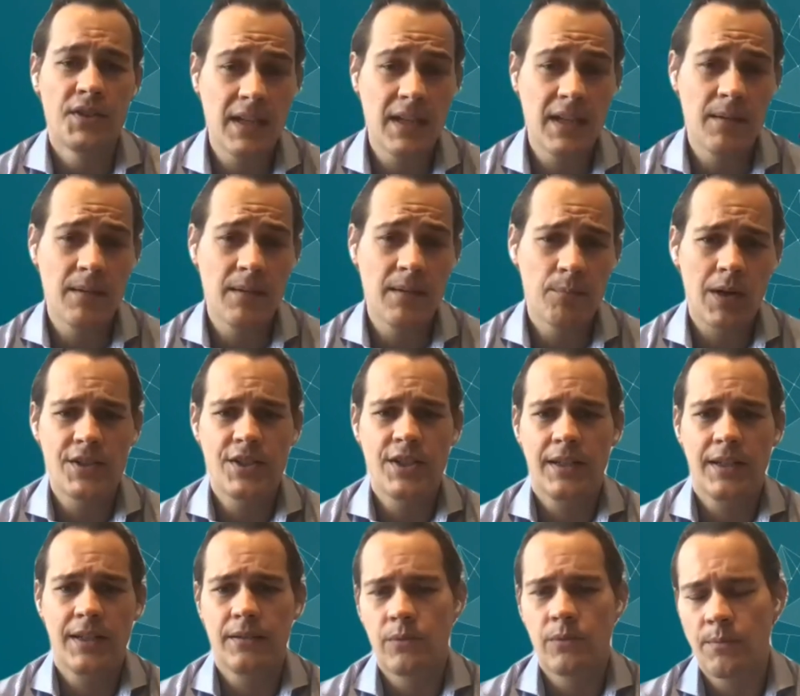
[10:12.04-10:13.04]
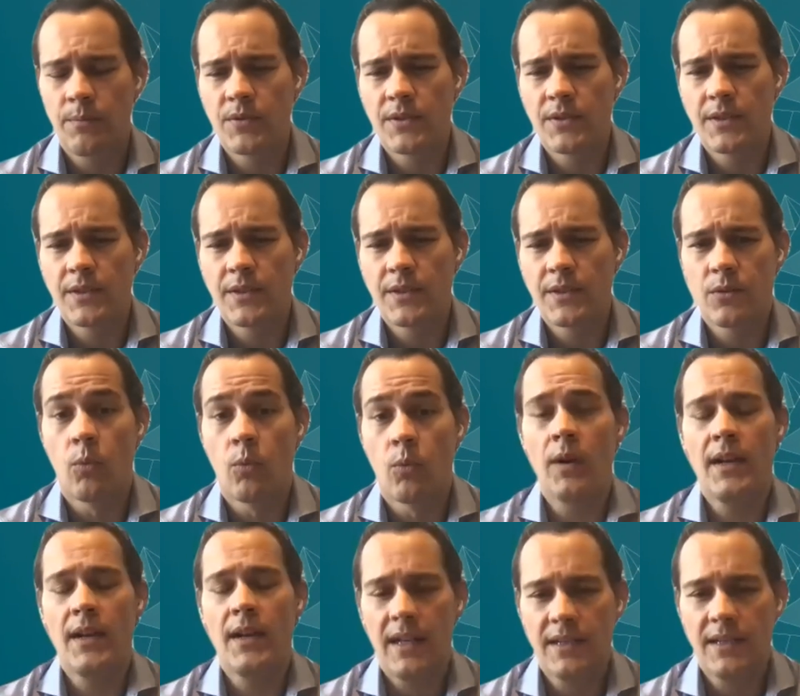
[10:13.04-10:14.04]
The DM project represents
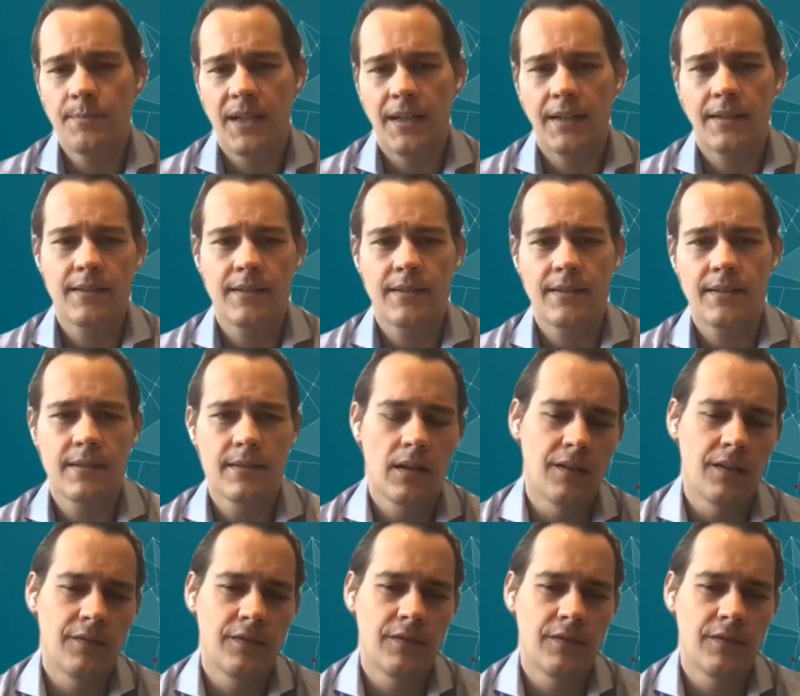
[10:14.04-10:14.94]
one aspect